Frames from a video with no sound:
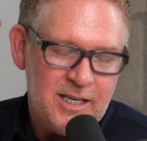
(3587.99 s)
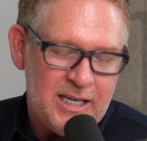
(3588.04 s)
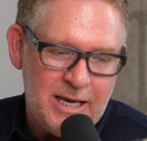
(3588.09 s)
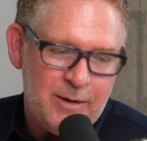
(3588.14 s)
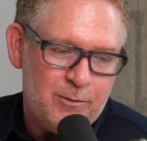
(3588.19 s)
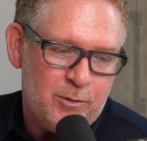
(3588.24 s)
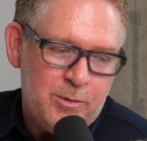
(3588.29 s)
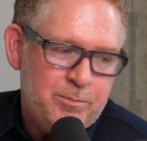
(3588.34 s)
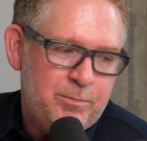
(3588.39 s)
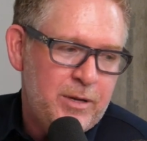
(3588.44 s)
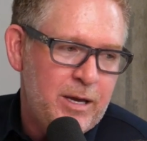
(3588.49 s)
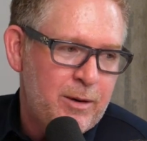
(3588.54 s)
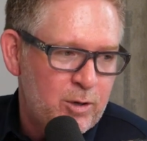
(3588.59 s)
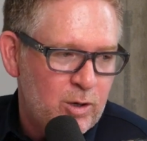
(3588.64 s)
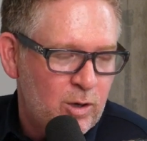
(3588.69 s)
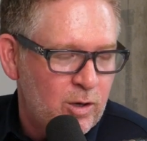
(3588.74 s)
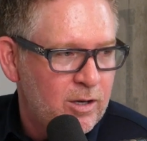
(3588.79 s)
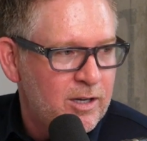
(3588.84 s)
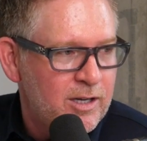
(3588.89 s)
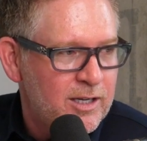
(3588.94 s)
it would, it
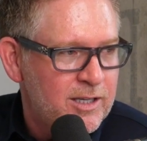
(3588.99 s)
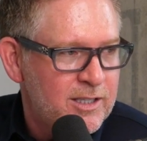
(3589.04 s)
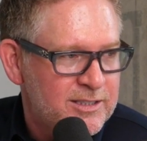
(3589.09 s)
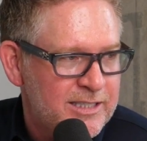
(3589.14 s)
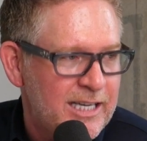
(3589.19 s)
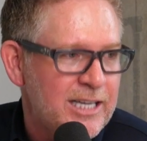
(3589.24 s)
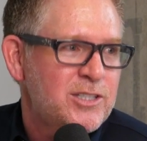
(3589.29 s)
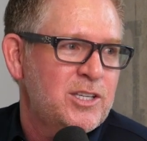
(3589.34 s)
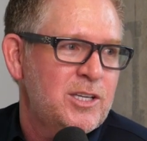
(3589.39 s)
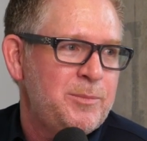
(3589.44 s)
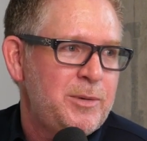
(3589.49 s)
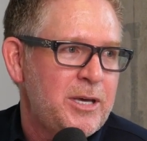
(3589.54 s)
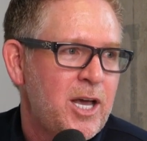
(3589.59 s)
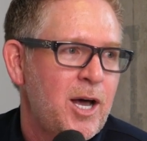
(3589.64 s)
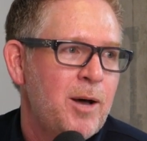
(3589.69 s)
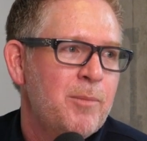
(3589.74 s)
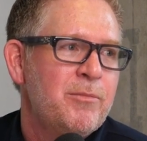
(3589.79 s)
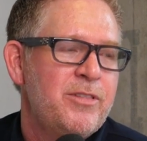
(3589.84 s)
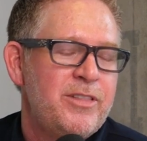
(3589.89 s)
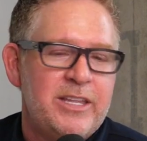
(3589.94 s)
would essentially
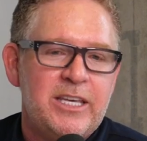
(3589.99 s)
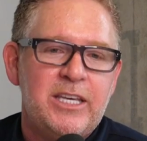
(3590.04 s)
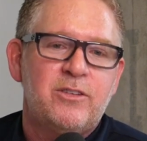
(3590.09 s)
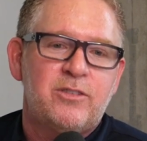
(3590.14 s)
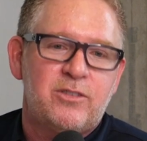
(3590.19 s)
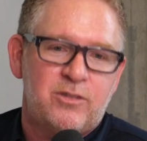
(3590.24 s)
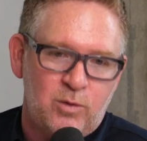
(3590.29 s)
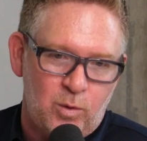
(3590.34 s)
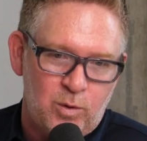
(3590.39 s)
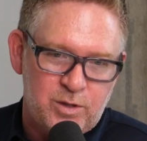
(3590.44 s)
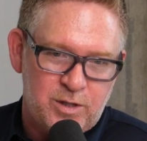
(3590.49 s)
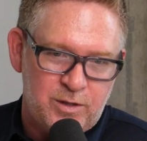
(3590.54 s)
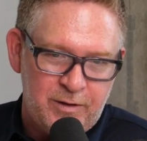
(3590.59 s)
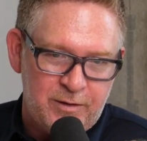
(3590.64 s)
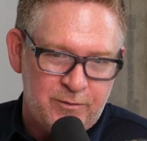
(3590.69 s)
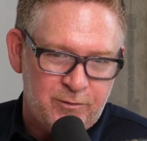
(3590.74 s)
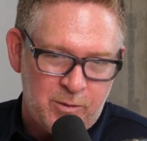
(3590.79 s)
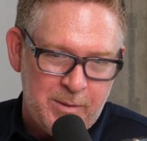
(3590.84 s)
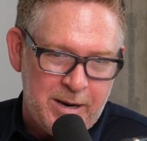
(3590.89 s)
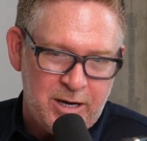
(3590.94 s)
become the source of
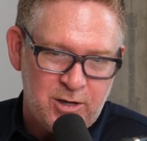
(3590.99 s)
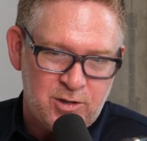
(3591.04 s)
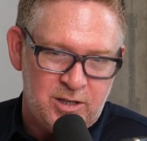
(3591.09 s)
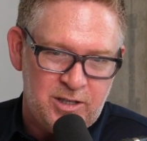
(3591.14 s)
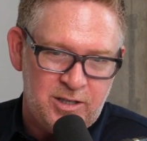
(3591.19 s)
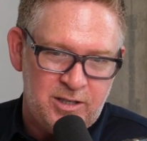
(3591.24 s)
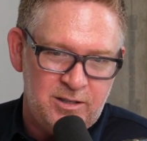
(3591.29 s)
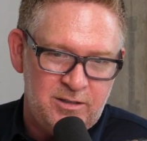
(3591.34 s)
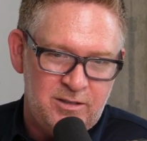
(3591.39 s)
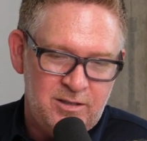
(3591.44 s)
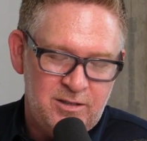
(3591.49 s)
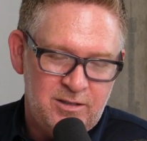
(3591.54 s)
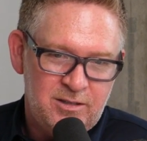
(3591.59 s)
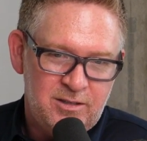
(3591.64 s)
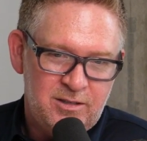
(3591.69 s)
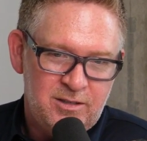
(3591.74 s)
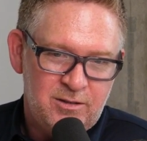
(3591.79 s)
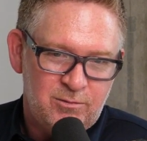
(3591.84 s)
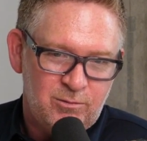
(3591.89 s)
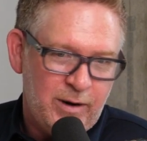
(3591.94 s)
information,
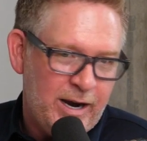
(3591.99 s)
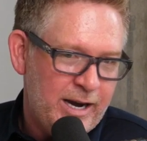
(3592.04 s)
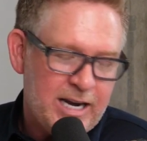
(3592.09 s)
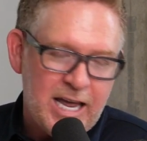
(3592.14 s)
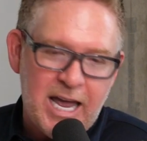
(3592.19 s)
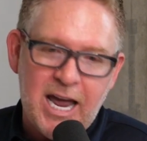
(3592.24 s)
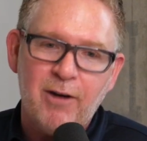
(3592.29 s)
right?